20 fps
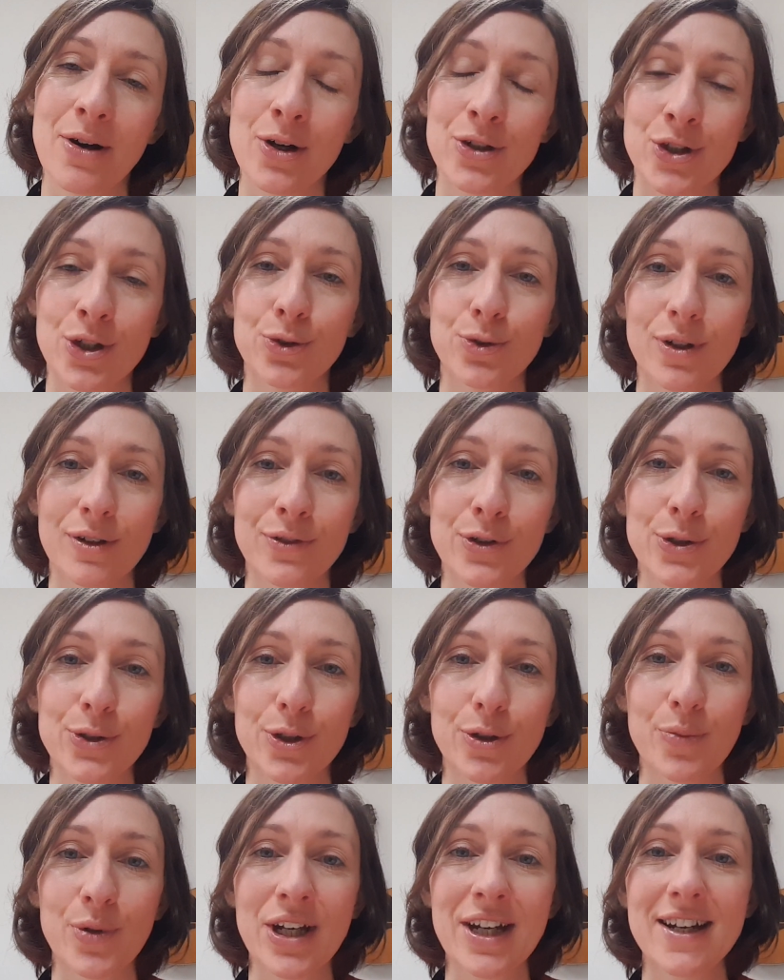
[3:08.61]
tool of
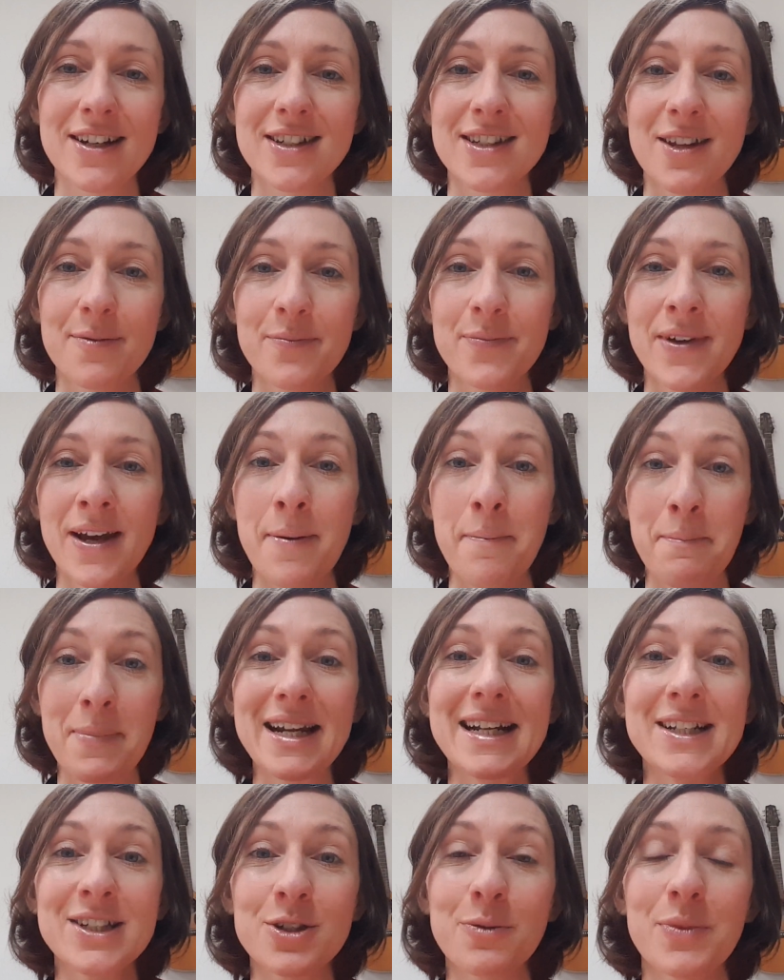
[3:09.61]
all, because it
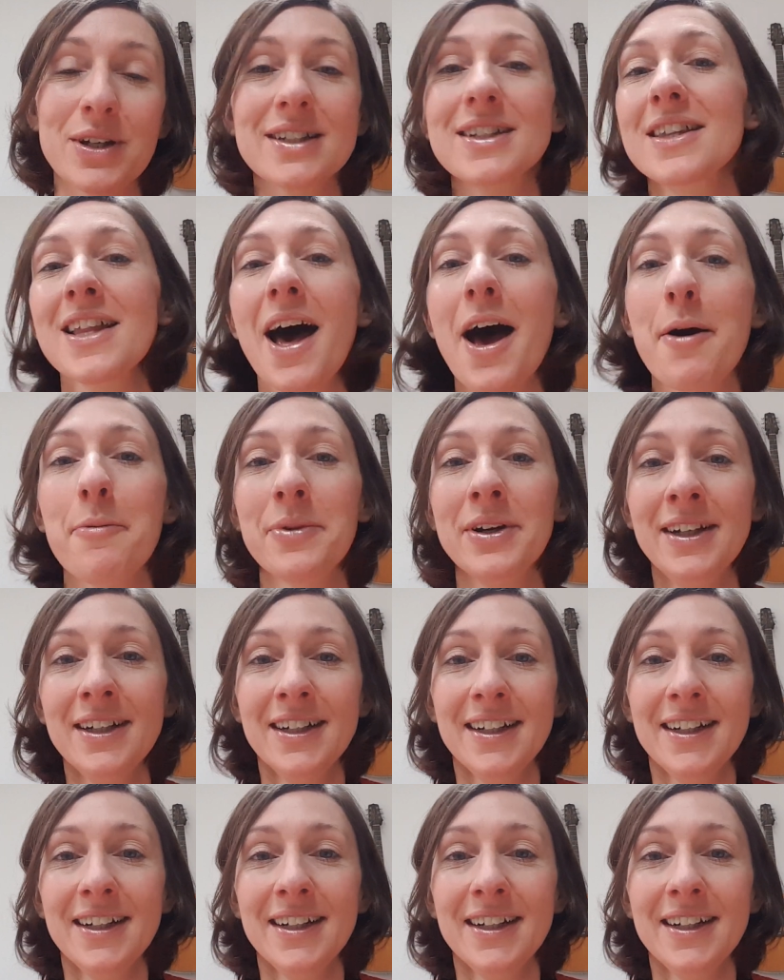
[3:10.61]
means something to them.